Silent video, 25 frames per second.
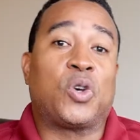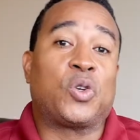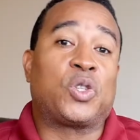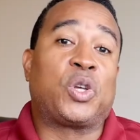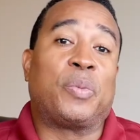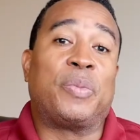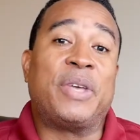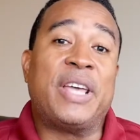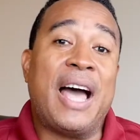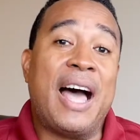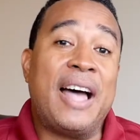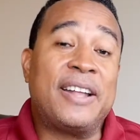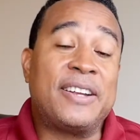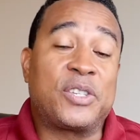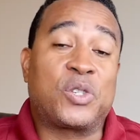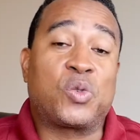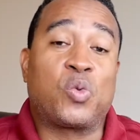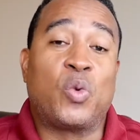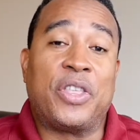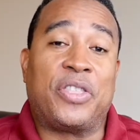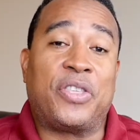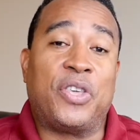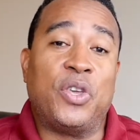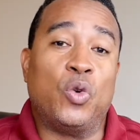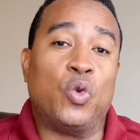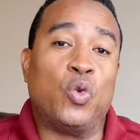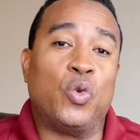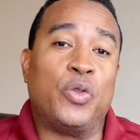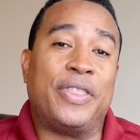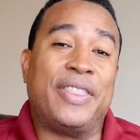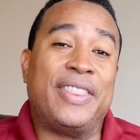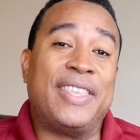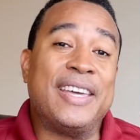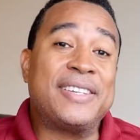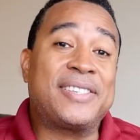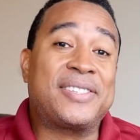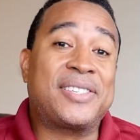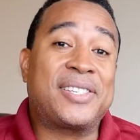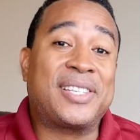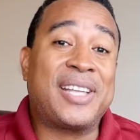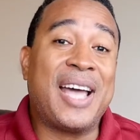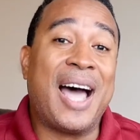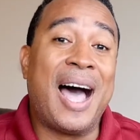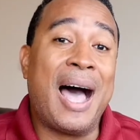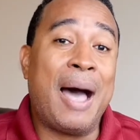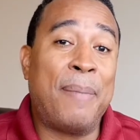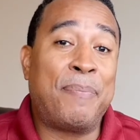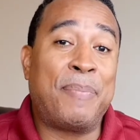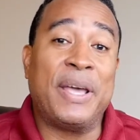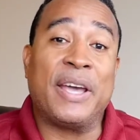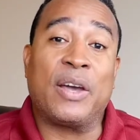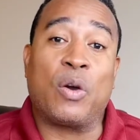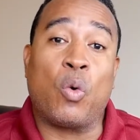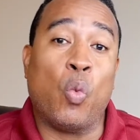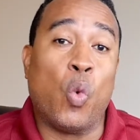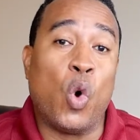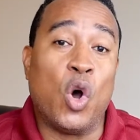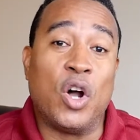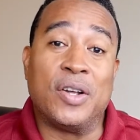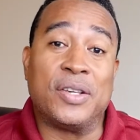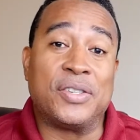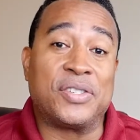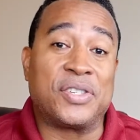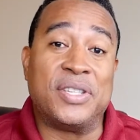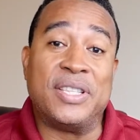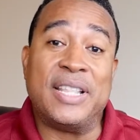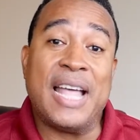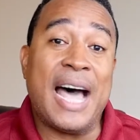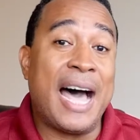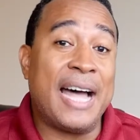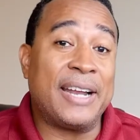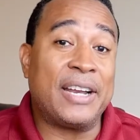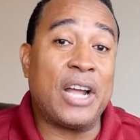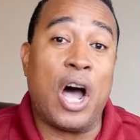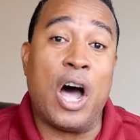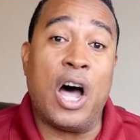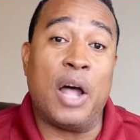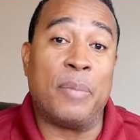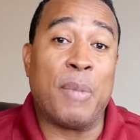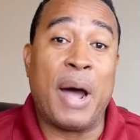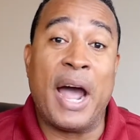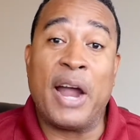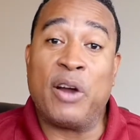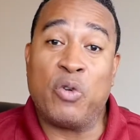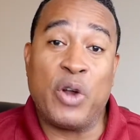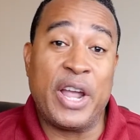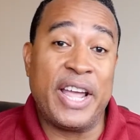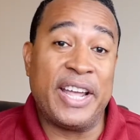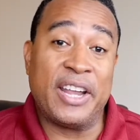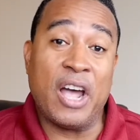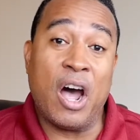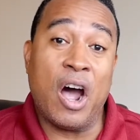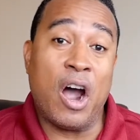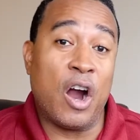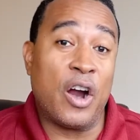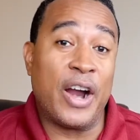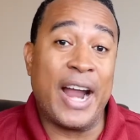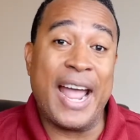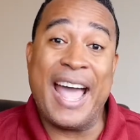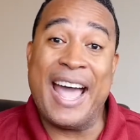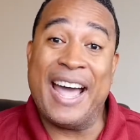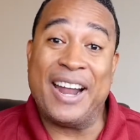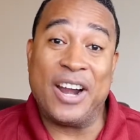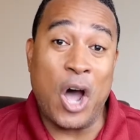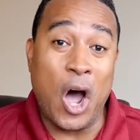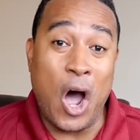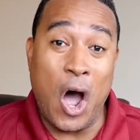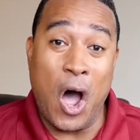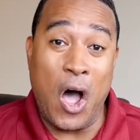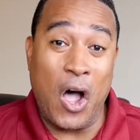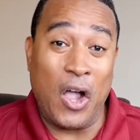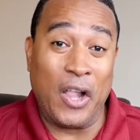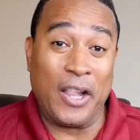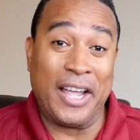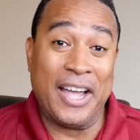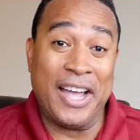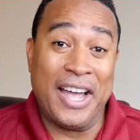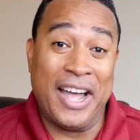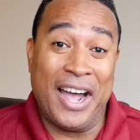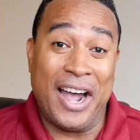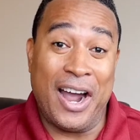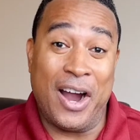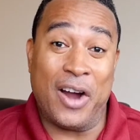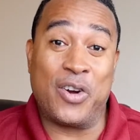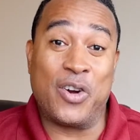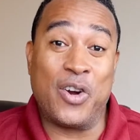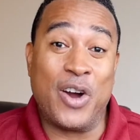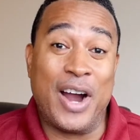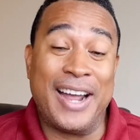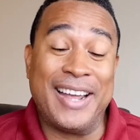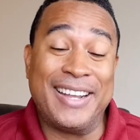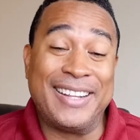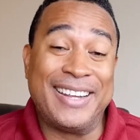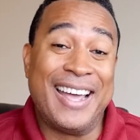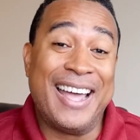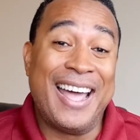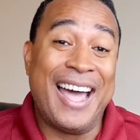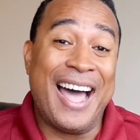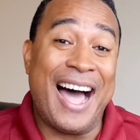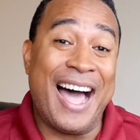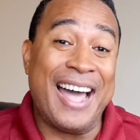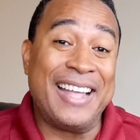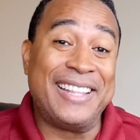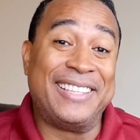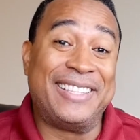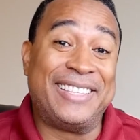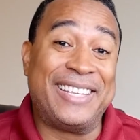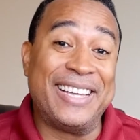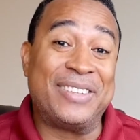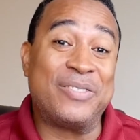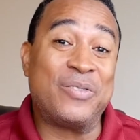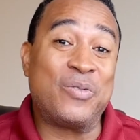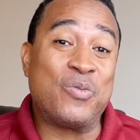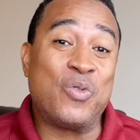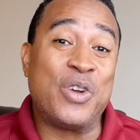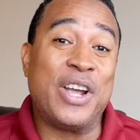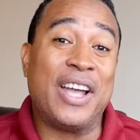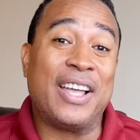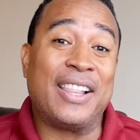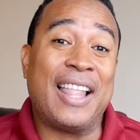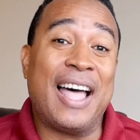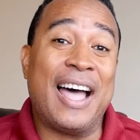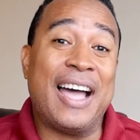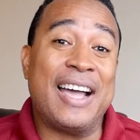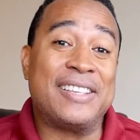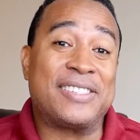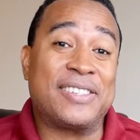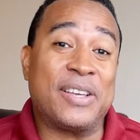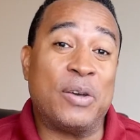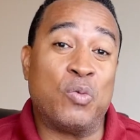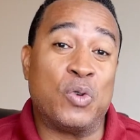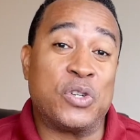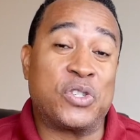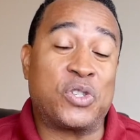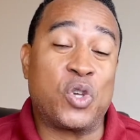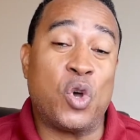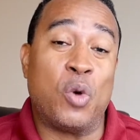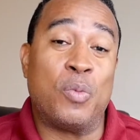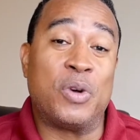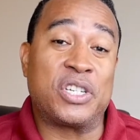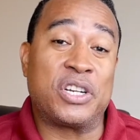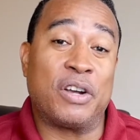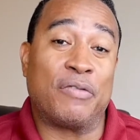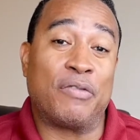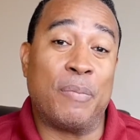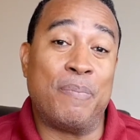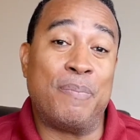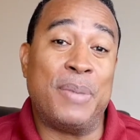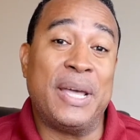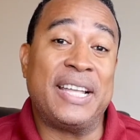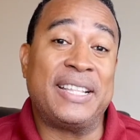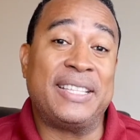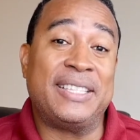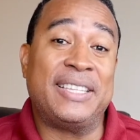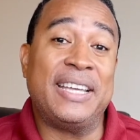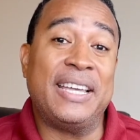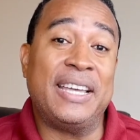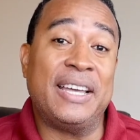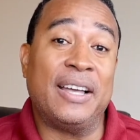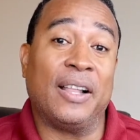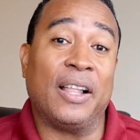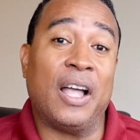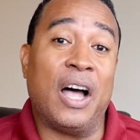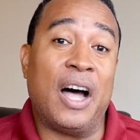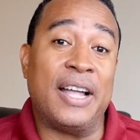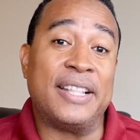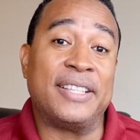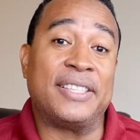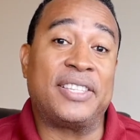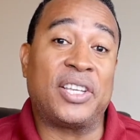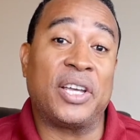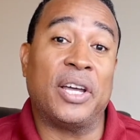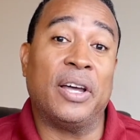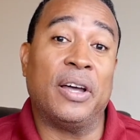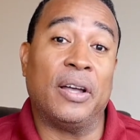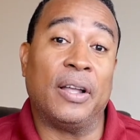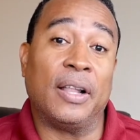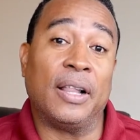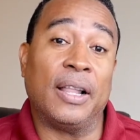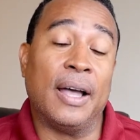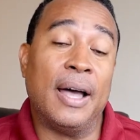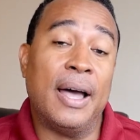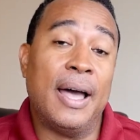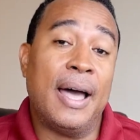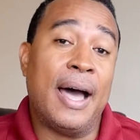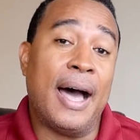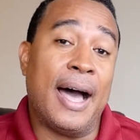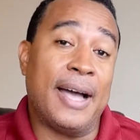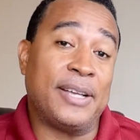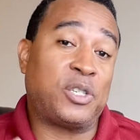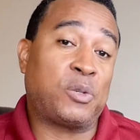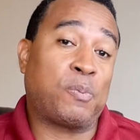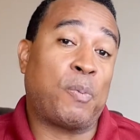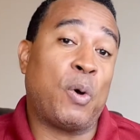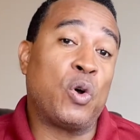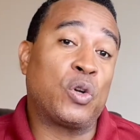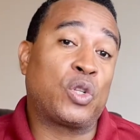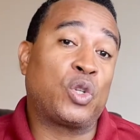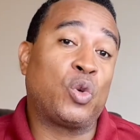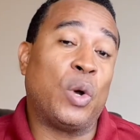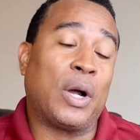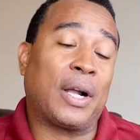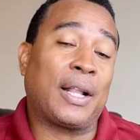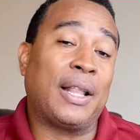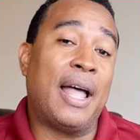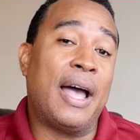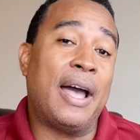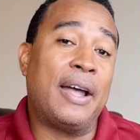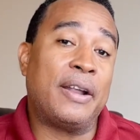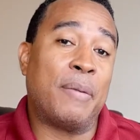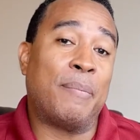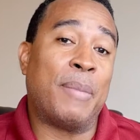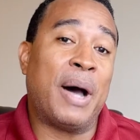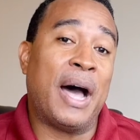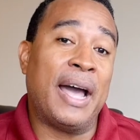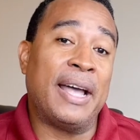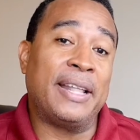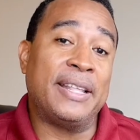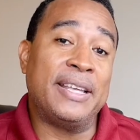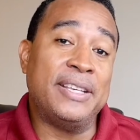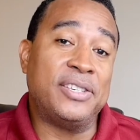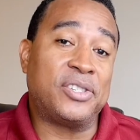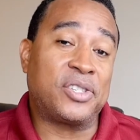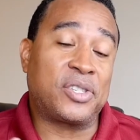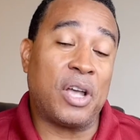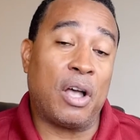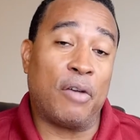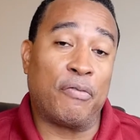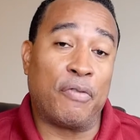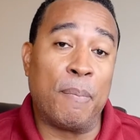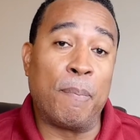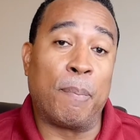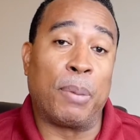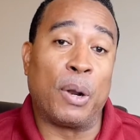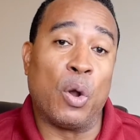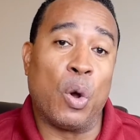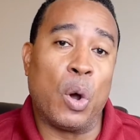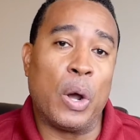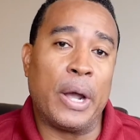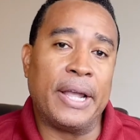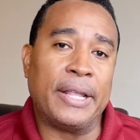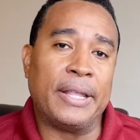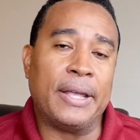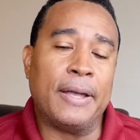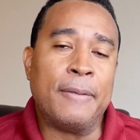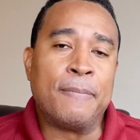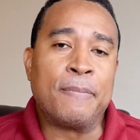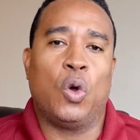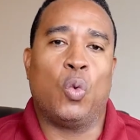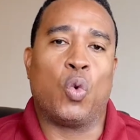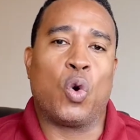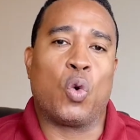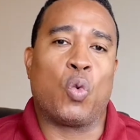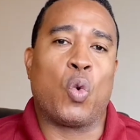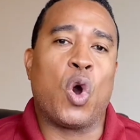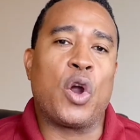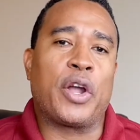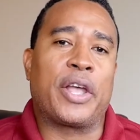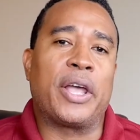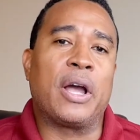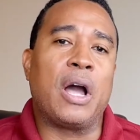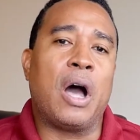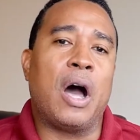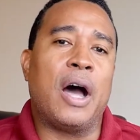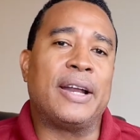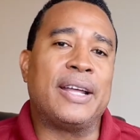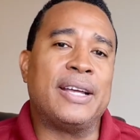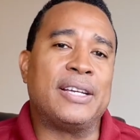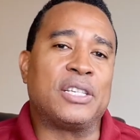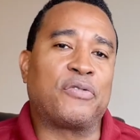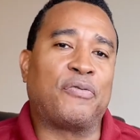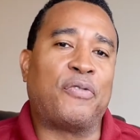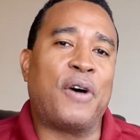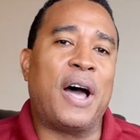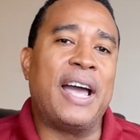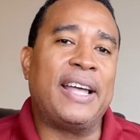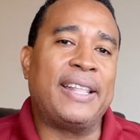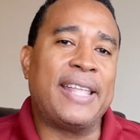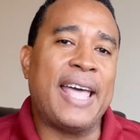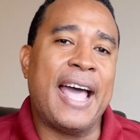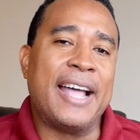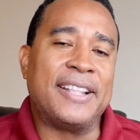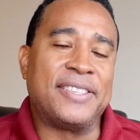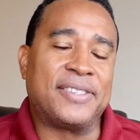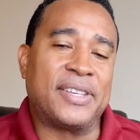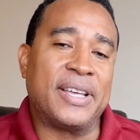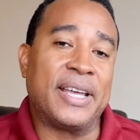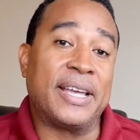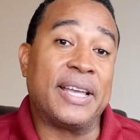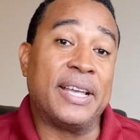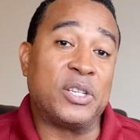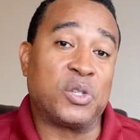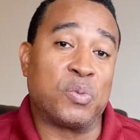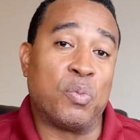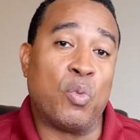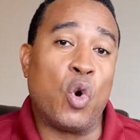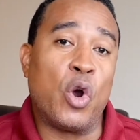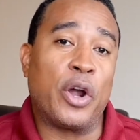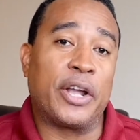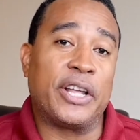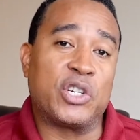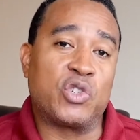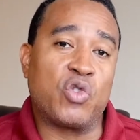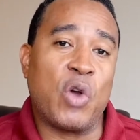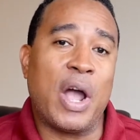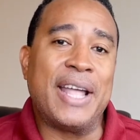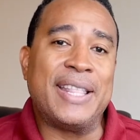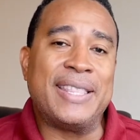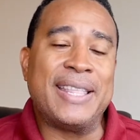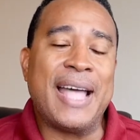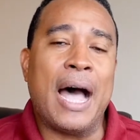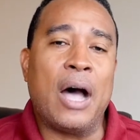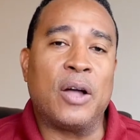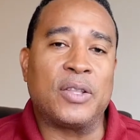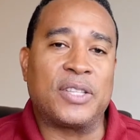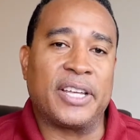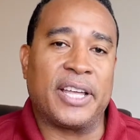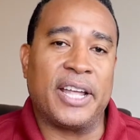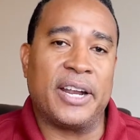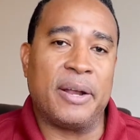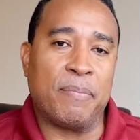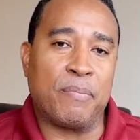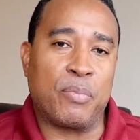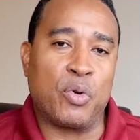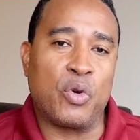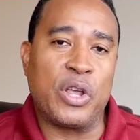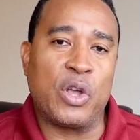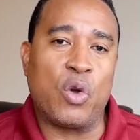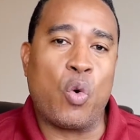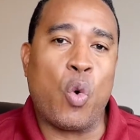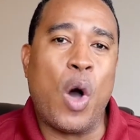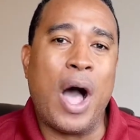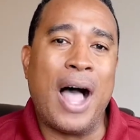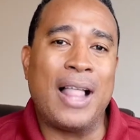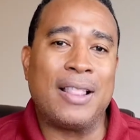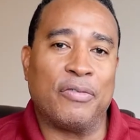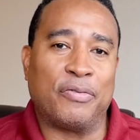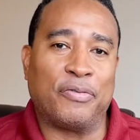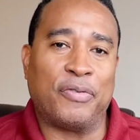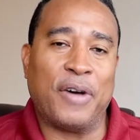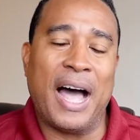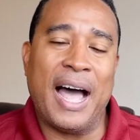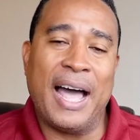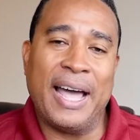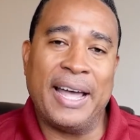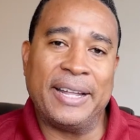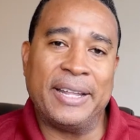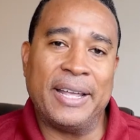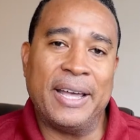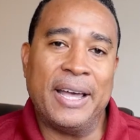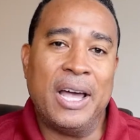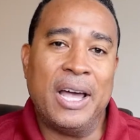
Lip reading: to be honest with you, this topic was not on my radar at all right? I didn't realize it was so much of a big deal until I spoke to a client of mine. He's self-employed. We're working on his financing, his mortgage right now to get him pre-qualified,